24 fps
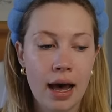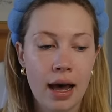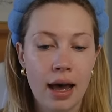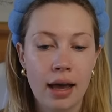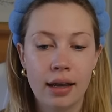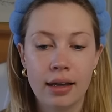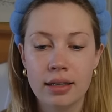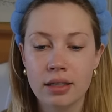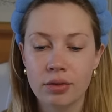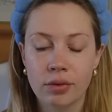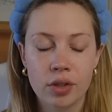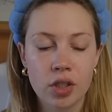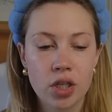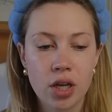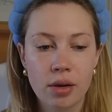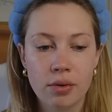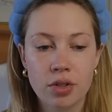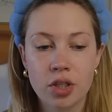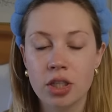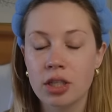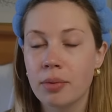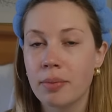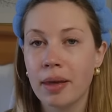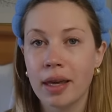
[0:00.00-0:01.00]
because uh, originally I was
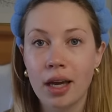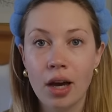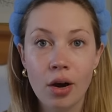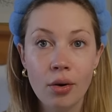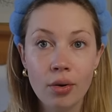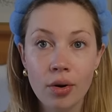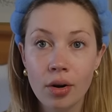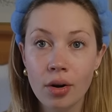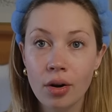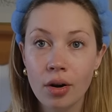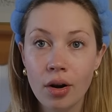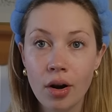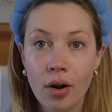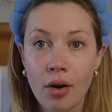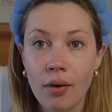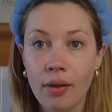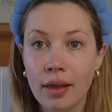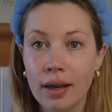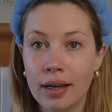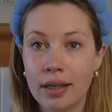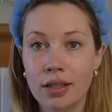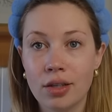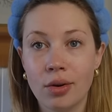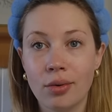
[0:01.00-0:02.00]
just gonna be like oh no no no
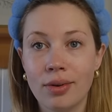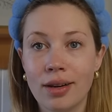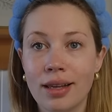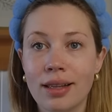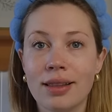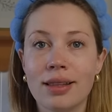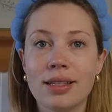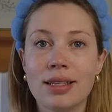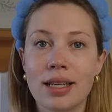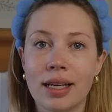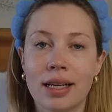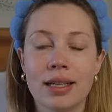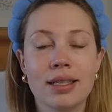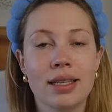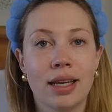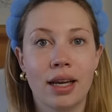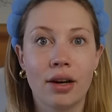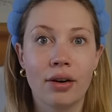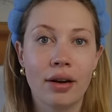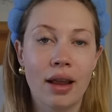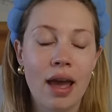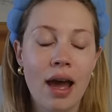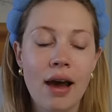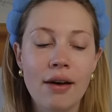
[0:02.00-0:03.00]
like I don't need the tickets like I
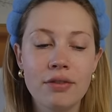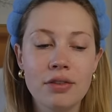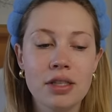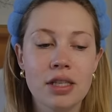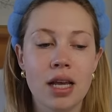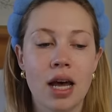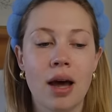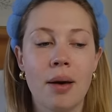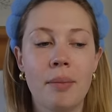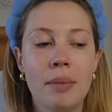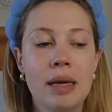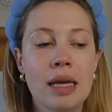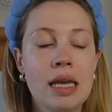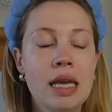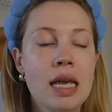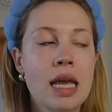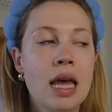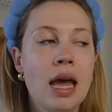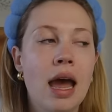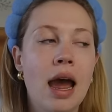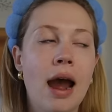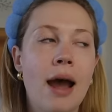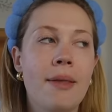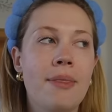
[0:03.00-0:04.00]
already have some
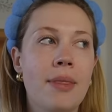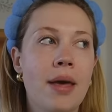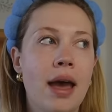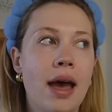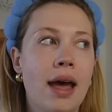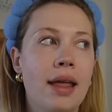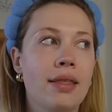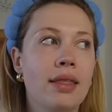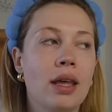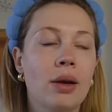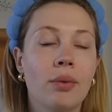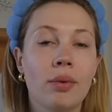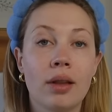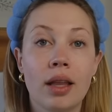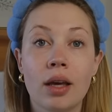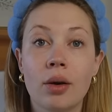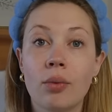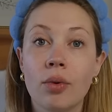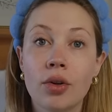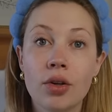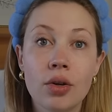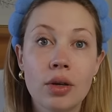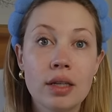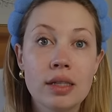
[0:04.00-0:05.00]
and then they were like
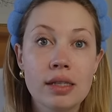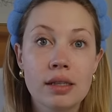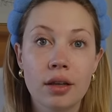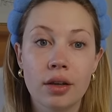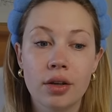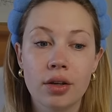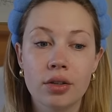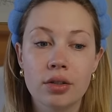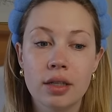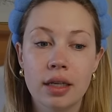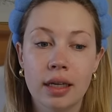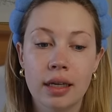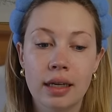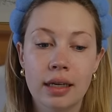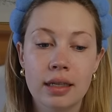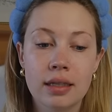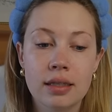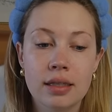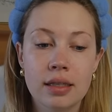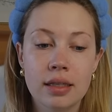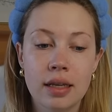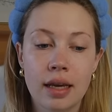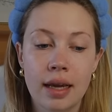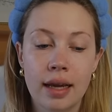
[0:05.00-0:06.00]
well you can sell your
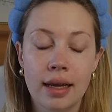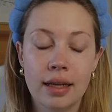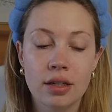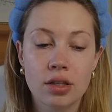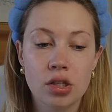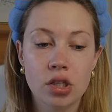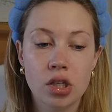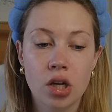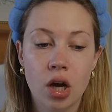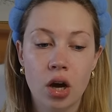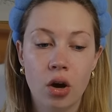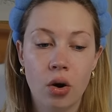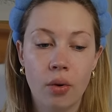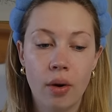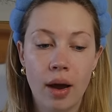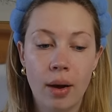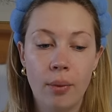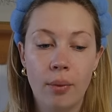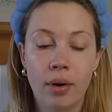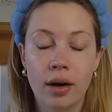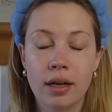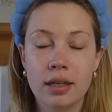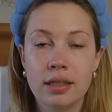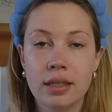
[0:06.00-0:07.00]
tickets and so I
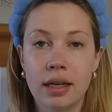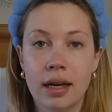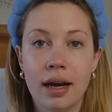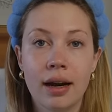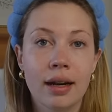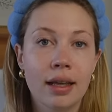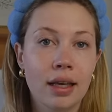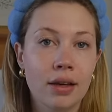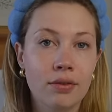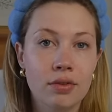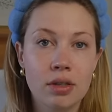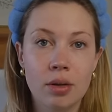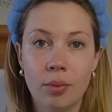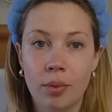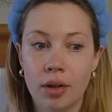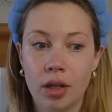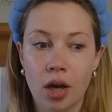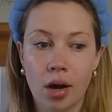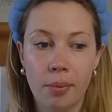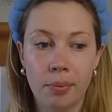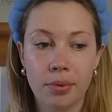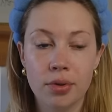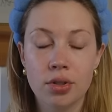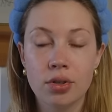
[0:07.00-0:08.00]
wanted to kind of give someone the
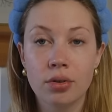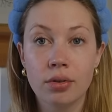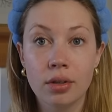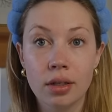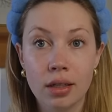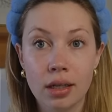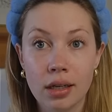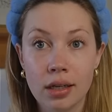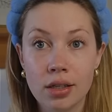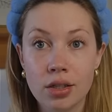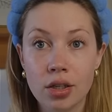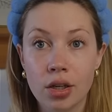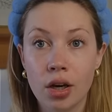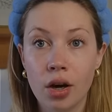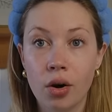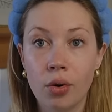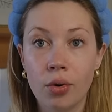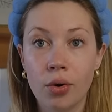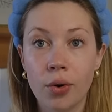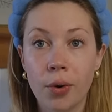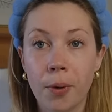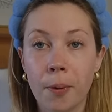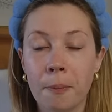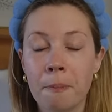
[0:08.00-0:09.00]
opportunity to go
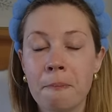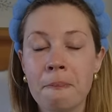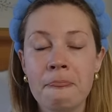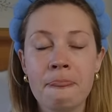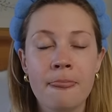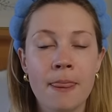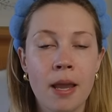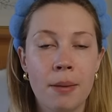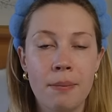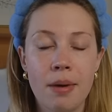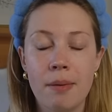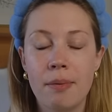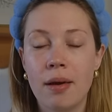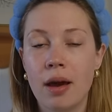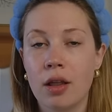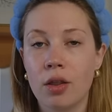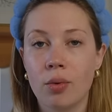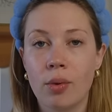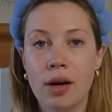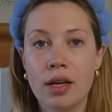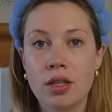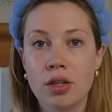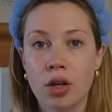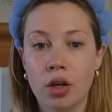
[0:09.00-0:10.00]
who maybe
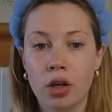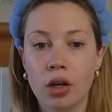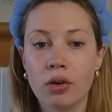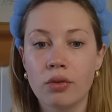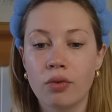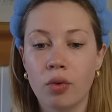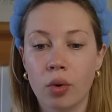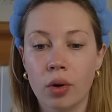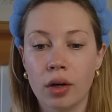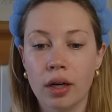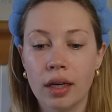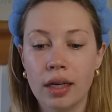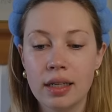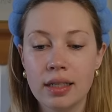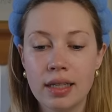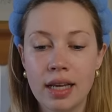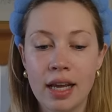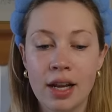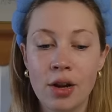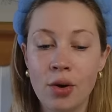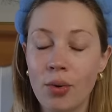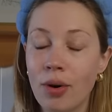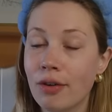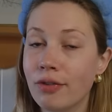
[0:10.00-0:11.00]
otherwise couldn't afford it.
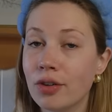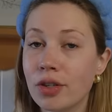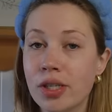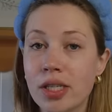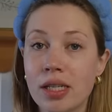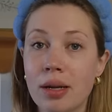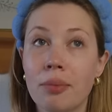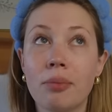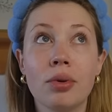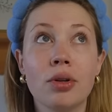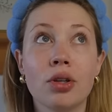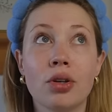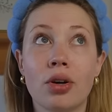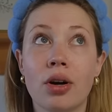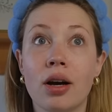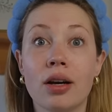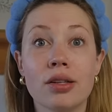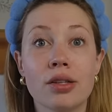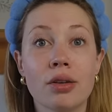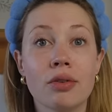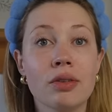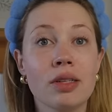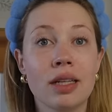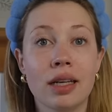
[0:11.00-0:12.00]
And whoever stumbled
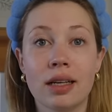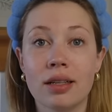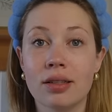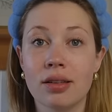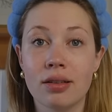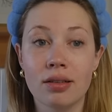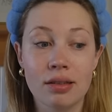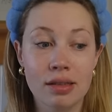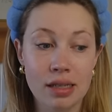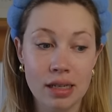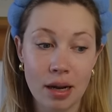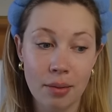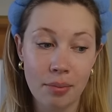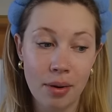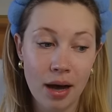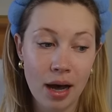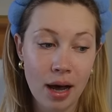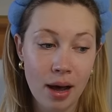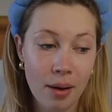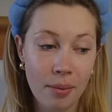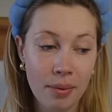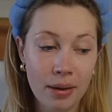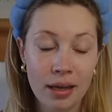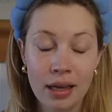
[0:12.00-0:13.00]
across those tickets on
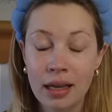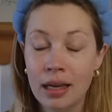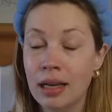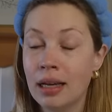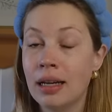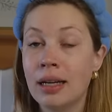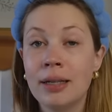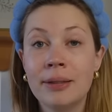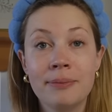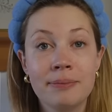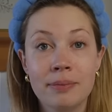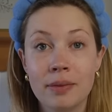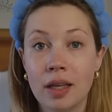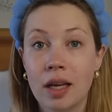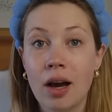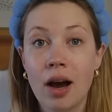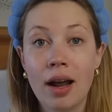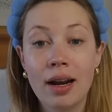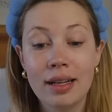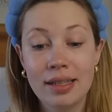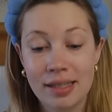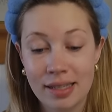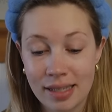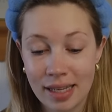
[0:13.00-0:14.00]
StubHub
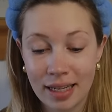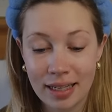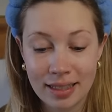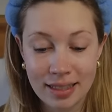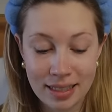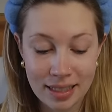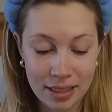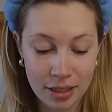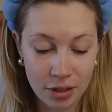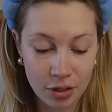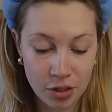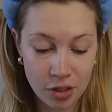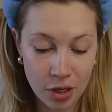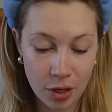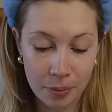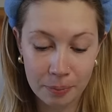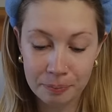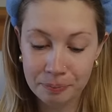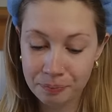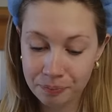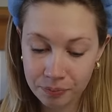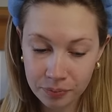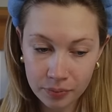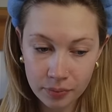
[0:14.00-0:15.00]
got a sick deal.
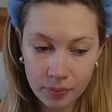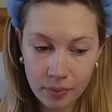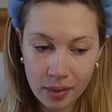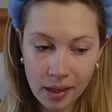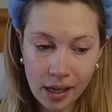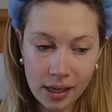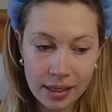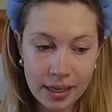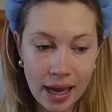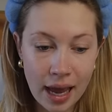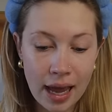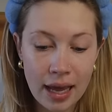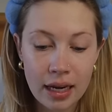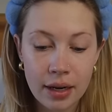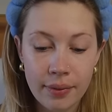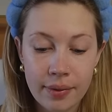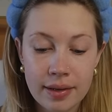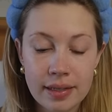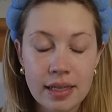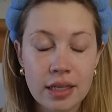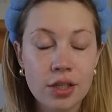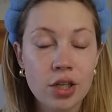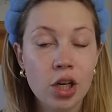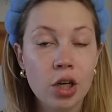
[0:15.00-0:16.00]
So yeah,
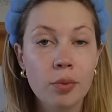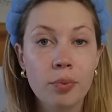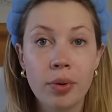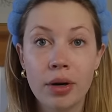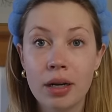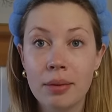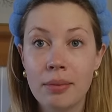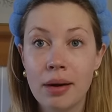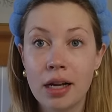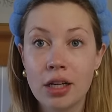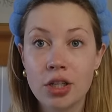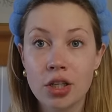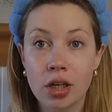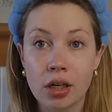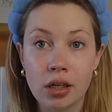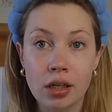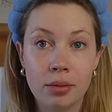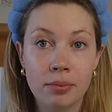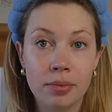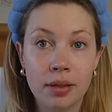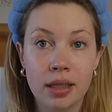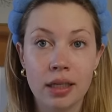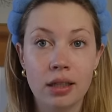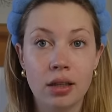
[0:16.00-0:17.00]
anyways, it took pretty much a
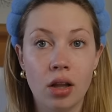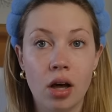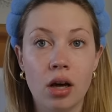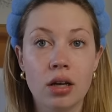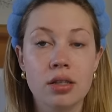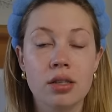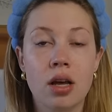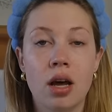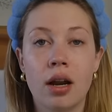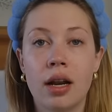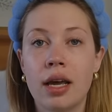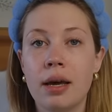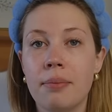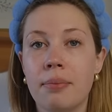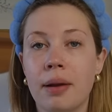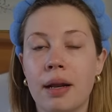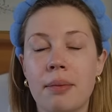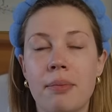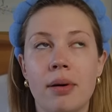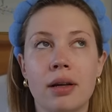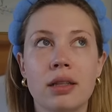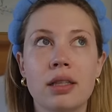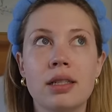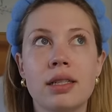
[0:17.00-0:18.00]
complete loss on it, but I
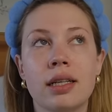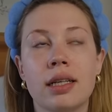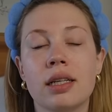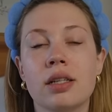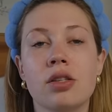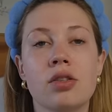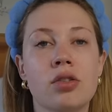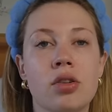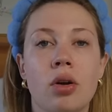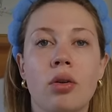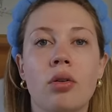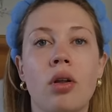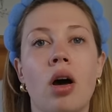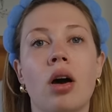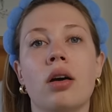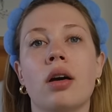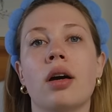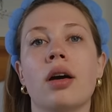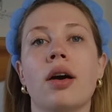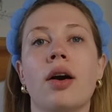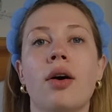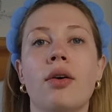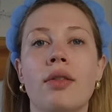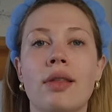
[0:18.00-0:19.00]
bought the tickets so long
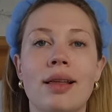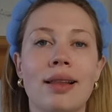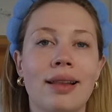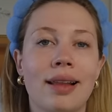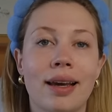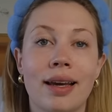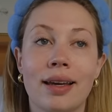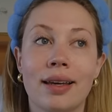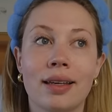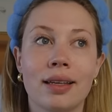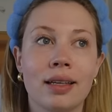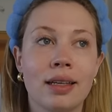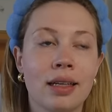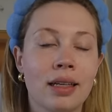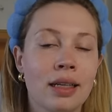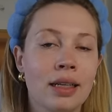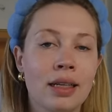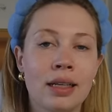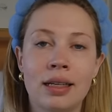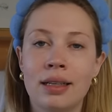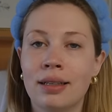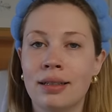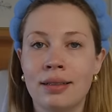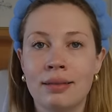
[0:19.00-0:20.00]
ago that like
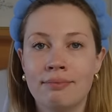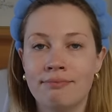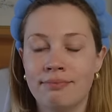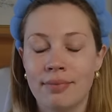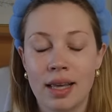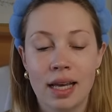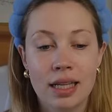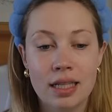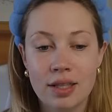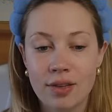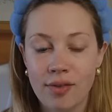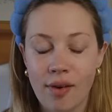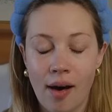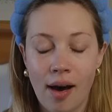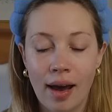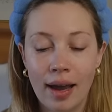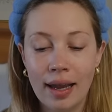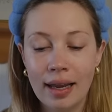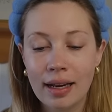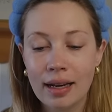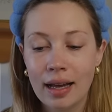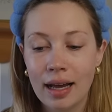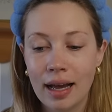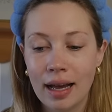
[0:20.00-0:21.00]
it's
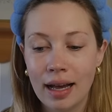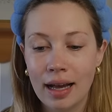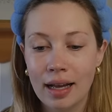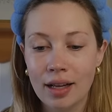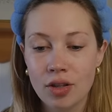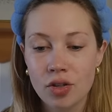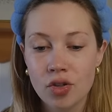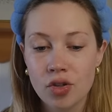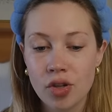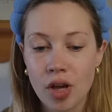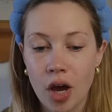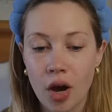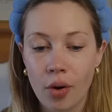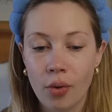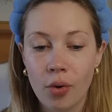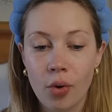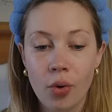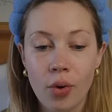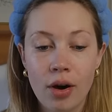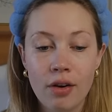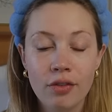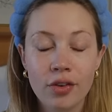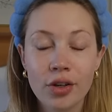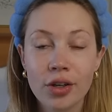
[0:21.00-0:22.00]
fine. Uh, so
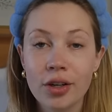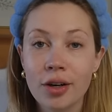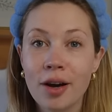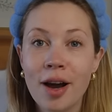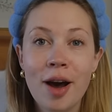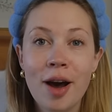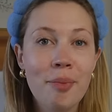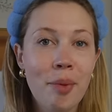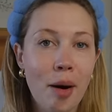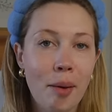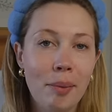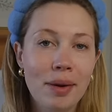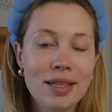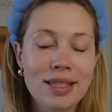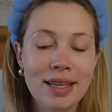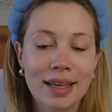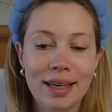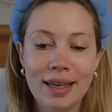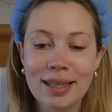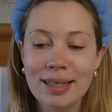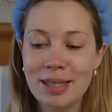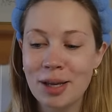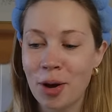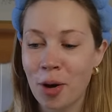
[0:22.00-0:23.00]
whoever bought my
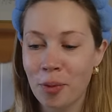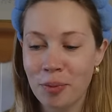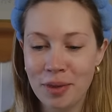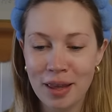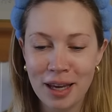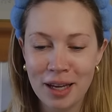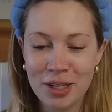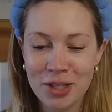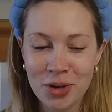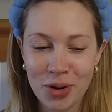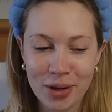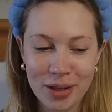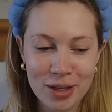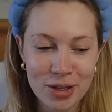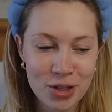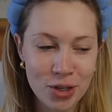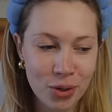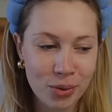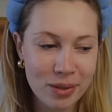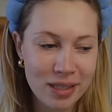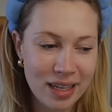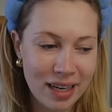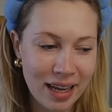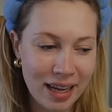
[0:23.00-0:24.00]
tickets, I hope they enjoy the
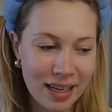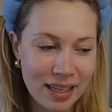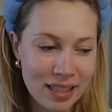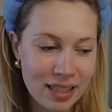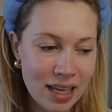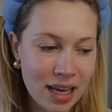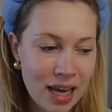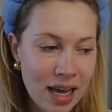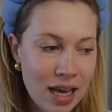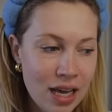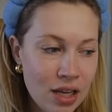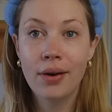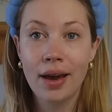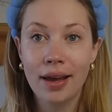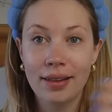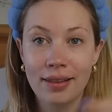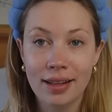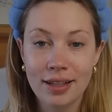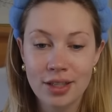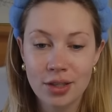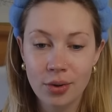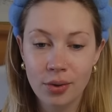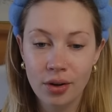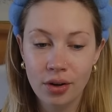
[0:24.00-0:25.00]
show tonight. Okay,
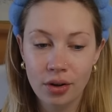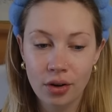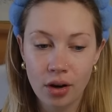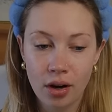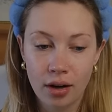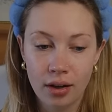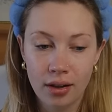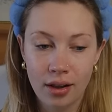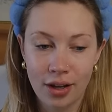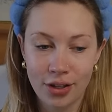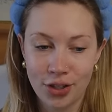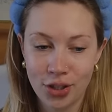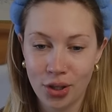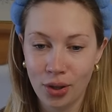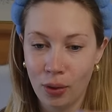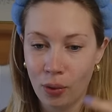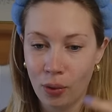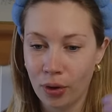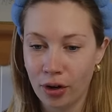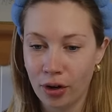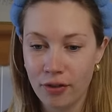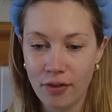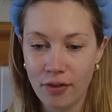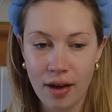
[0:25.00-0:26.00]
let's go in chronological
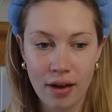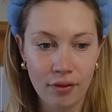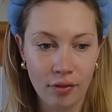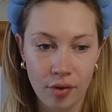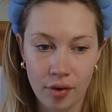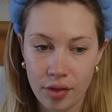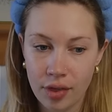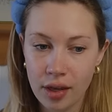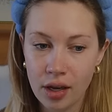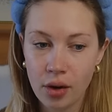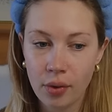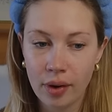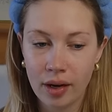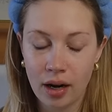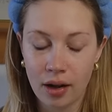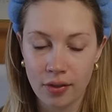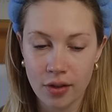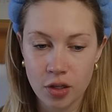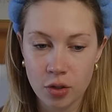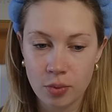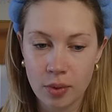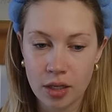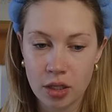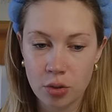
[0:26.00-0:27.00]
order of everything going on
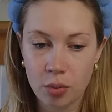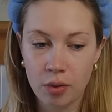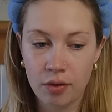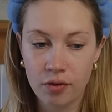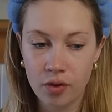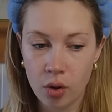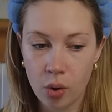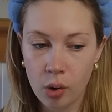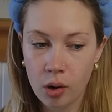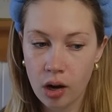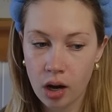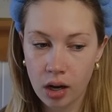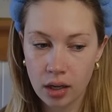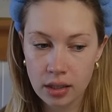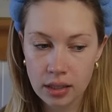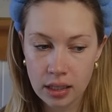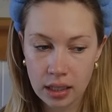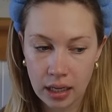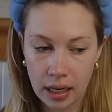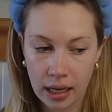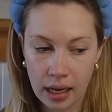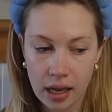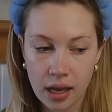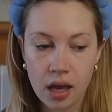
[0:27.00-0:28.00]
this week. So we have Noah Kahan
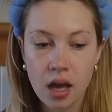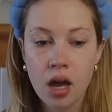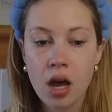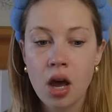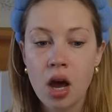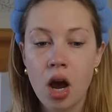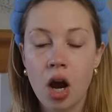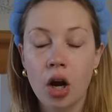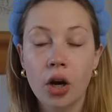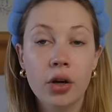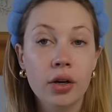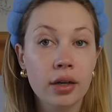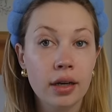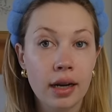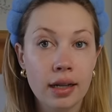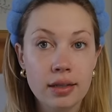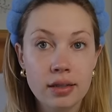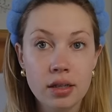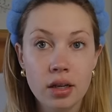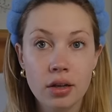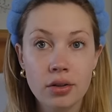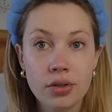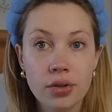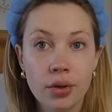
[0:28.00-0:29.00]
tonight. Our credenza
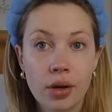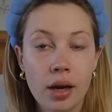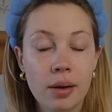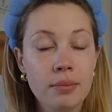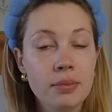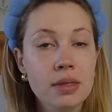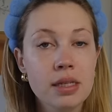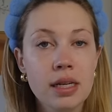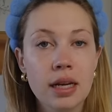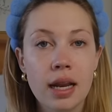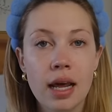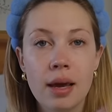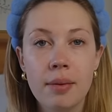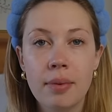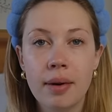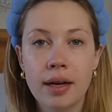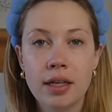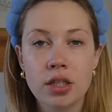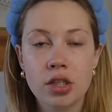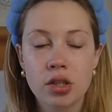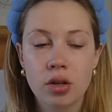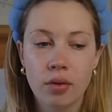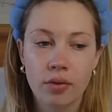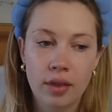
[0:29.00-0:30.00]
also comes today, but I
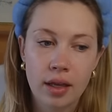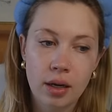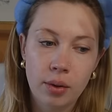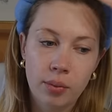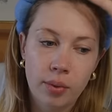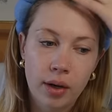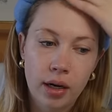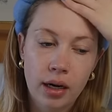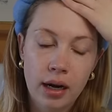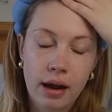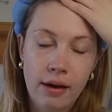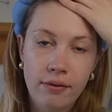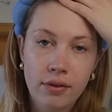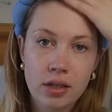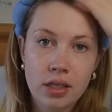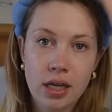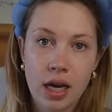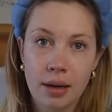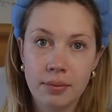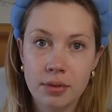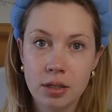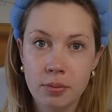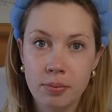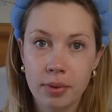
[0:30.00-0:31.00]
just don't think we're going to have the
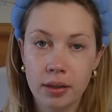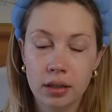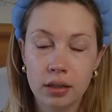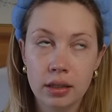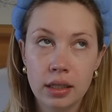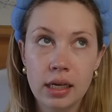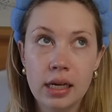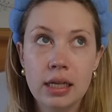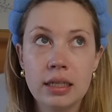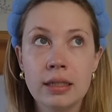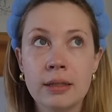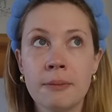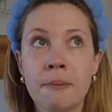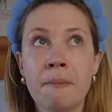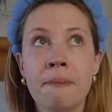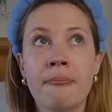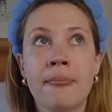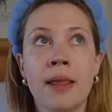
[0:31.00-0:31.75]
time to build it.